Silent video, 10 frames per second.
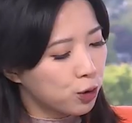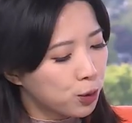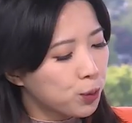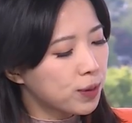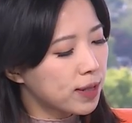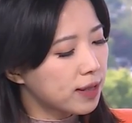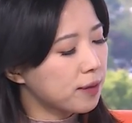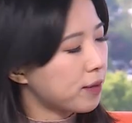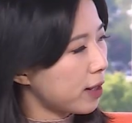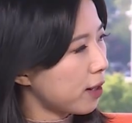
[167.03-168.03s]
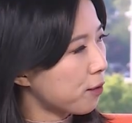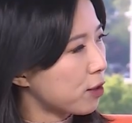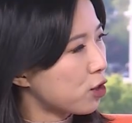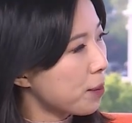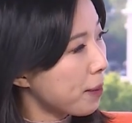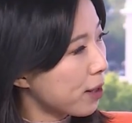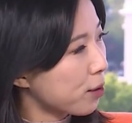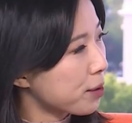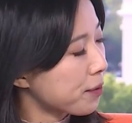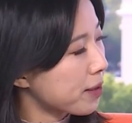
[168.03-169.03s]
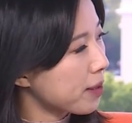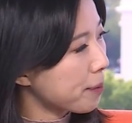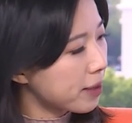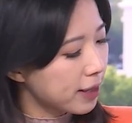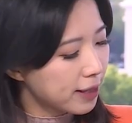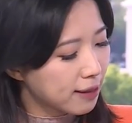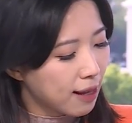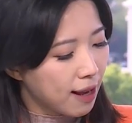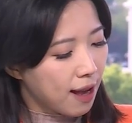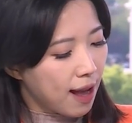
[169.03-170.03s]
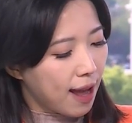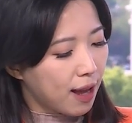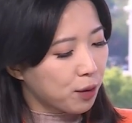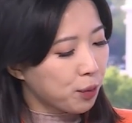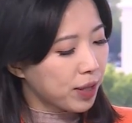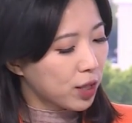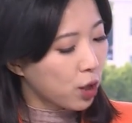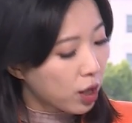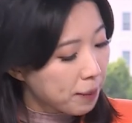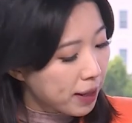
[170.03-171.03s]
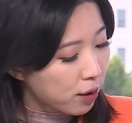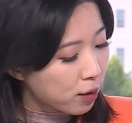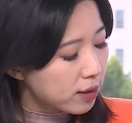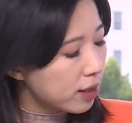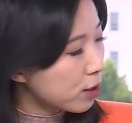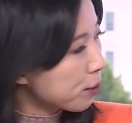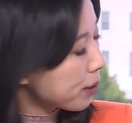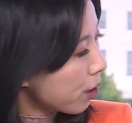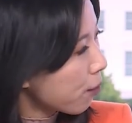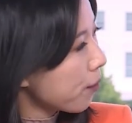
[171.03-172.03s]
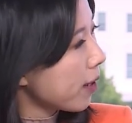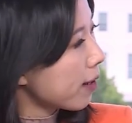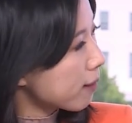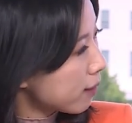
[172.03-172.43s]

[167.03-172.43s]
two sensitive data for chip makers for subsidies. And Korean car makers, including Hyundai and